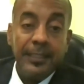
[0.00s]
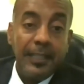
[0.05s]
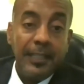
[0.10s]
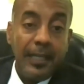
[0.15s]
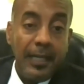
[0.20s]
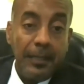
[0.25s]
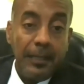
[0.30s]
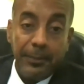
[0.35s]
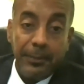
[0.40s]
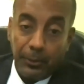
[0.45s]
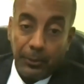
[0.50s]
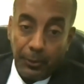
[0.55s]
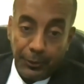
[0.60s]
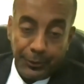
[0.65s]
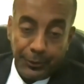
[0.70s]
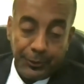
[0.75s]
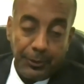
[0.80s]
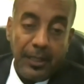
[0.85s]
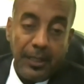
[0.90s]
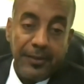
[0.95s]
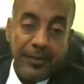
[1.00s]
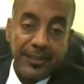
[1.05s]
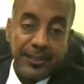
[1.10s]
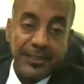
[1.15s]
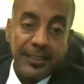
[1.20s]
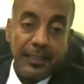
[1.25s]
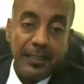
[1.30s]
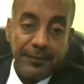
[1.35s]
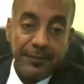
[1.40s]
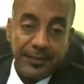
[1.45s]
but also other
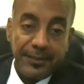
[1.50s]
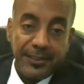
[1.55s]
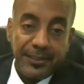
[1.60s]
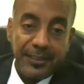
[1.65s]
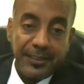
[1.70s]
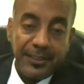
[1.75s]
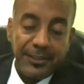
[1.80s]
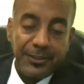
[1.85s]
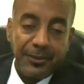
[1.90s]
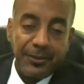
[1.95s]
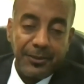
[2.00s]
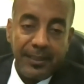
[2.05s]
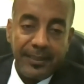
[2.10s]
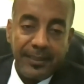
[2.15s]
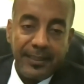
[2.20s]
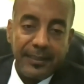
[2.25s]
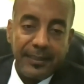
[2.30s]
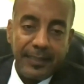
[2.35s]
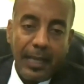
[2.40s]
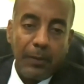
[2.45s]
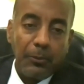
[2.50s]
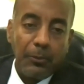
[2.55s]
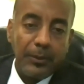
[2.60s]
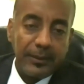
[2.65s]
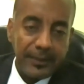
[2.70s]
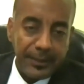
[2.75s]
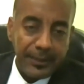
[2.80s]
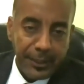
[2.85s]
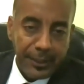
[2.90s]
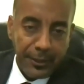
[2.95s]
services. And so I think that
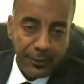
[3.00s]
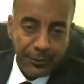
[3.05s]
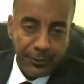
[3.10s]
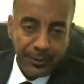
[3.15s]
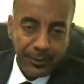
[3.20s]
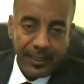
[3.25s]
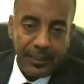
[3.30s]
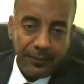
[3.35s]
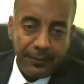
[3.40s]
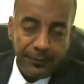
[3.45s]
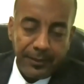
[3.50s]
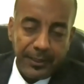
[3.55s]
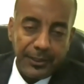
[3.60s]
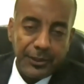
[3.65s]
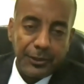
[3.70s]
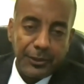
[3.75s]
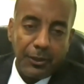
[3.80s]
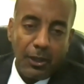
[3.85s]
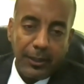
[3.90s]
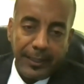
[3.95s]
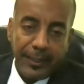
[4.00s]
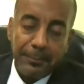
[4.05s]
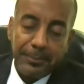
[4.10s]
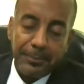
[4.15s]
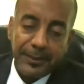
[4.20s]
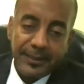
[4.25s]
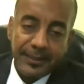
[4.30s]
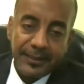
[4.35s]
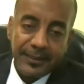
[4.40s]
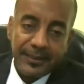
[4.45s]
will continue to get a very strong
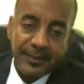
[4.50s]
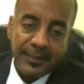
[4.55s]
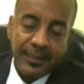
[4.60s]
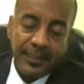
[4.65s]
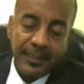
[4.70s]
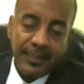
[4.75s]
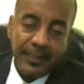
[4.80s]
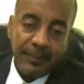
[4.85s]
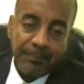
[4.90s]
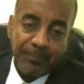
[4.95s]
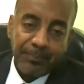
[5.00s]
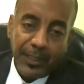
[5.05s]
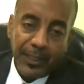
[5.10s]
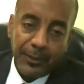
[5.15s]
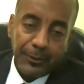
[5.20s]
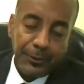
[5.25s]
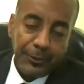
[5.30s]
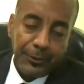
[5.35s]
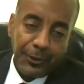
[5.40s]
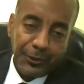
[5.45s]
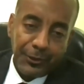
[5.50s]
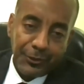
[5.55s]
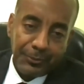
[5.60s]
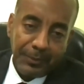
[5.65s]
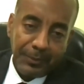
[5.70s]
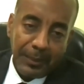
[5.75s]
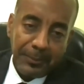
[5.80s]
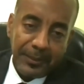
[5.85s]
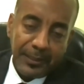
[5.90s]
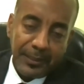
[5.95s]
impetus. And who
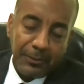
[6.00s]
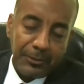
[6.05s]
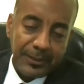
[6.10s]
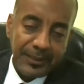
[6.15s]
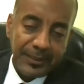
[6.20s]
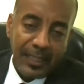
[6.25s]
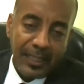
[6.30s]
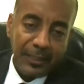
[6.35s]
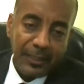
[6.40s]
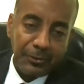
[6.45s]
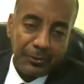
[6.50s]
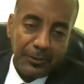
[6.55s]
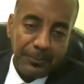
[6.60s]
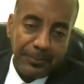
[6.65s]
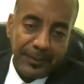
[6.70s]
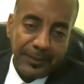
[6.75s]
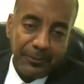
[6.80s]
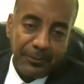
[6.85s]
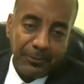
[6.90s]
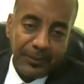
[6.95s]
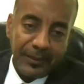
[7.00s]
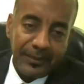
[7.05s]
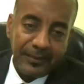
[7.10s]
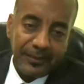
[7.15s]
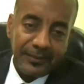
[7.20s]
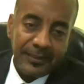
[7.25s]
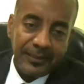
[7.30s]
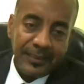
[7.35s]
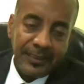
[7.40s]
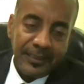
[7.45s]
knows, maybe the result will be
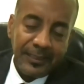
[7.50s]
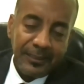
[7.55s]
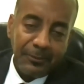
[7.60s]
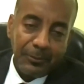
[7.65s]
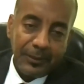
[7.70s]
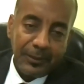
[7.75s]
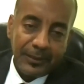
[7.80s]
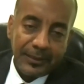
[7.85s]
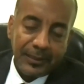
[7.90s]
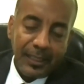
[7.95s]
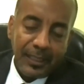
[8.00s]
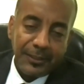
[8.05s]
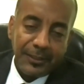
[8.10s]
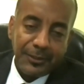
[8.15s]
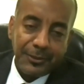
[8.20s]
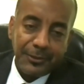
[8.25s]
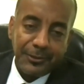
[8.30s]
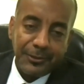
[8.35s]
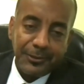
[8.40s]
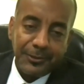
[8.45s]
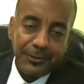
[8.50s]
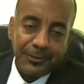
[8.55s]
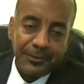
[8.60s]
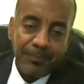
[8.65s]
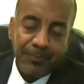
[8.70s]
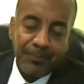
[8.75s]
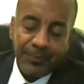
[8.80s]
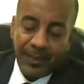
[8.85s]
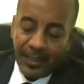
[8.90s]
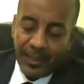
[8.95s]
we'll start
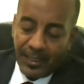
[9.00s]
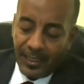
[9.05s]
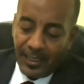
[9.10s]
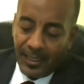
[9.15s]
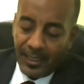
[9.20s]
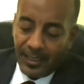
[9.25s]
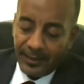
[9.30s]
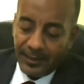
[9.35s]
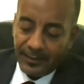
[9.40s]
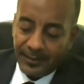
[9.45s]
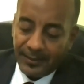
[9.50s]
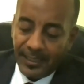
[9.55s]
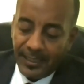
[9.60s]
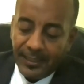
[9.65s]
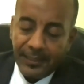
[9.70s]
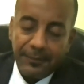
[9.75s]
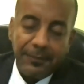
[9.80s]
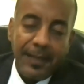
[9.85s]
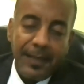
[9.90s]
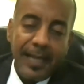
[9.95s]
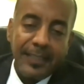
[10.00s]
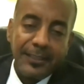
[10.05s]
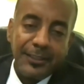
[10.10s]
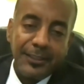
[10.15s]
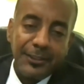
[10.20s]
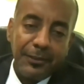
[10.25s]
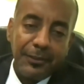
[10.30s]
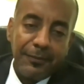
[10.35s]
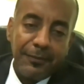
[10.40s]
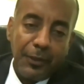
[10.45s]
to take
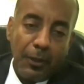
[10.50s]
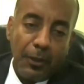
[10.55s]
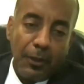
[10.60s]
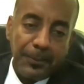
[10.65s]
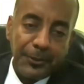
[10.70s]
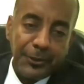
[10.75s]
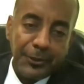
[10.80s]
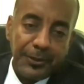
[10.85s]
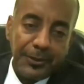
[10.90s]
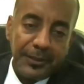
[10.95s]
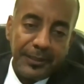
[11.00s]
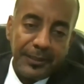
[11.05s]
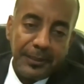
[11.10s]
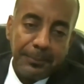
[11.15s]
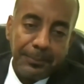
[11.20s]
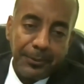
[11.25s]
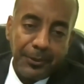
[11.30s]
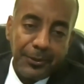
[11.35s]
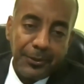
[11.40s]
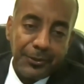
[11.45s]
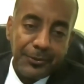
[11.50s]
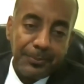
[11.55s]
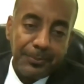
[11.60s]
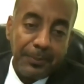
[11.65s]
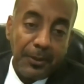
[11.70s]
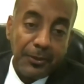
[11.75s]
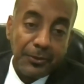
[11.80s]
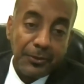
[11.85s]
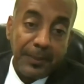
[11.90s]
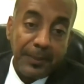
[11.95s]
advantage of the opportunity
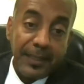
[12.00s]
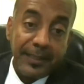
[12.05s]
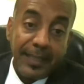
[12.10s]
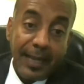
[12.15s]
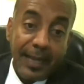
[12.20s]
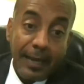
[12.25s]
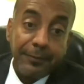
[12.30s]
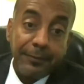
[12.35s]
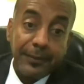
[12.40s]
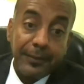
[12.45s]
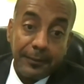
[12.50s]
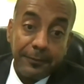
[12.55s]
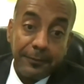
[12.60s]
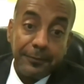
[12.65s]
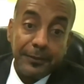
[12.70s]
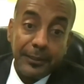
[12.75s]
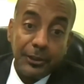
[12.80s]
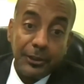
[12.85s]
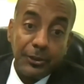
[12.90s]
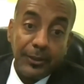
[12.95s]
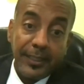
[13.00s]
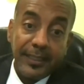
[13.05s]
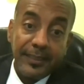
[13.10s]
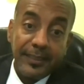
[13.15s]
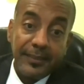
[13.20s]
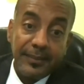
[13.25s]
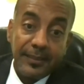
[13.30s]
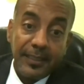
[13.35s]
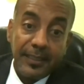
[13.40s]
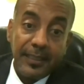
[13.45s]
posed by the Africa Free
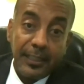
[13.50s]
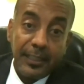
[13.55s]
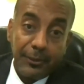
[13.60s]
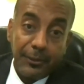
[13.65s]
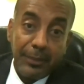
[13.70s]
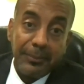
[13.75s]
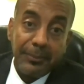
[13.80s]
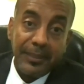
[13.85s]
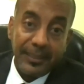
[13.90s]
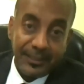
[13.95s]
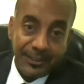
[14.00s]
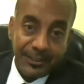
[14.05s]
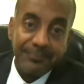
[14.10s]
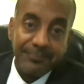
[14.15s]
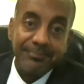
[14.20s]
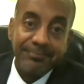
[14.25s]
Trade Agreement.